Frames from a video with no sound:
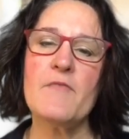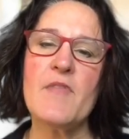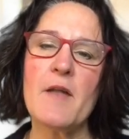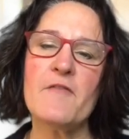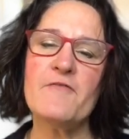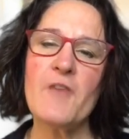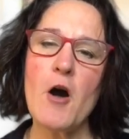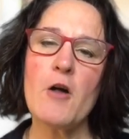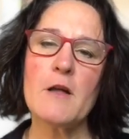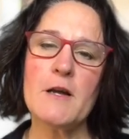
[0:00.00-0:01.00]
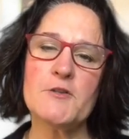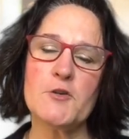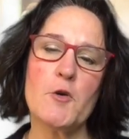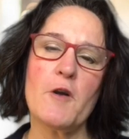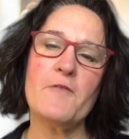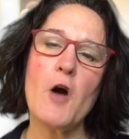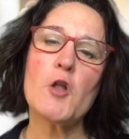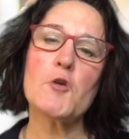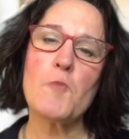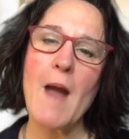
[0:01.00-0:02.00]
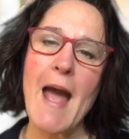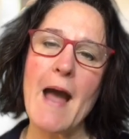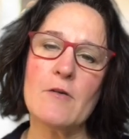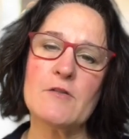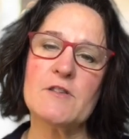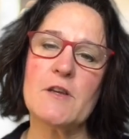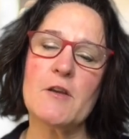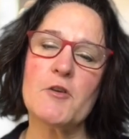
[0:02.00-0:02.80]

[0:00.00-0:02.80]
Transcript: that fall under or fall around